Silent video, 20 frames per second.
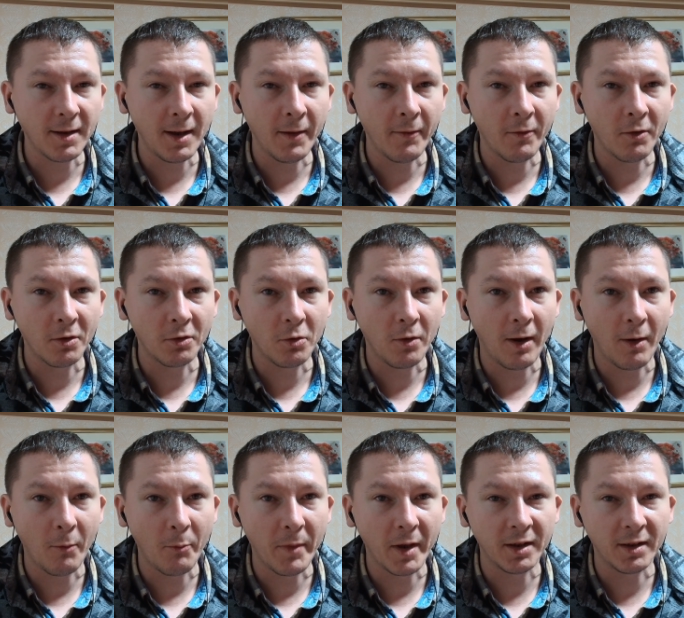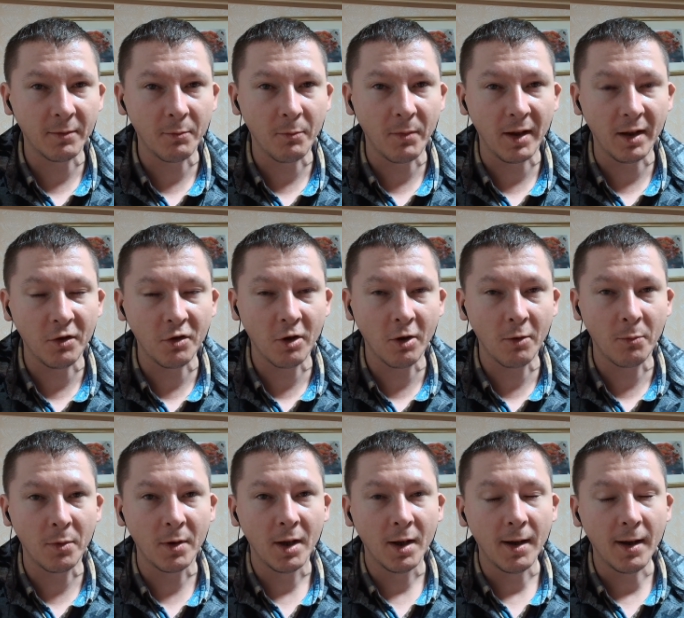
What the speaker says: I want to have better paid job.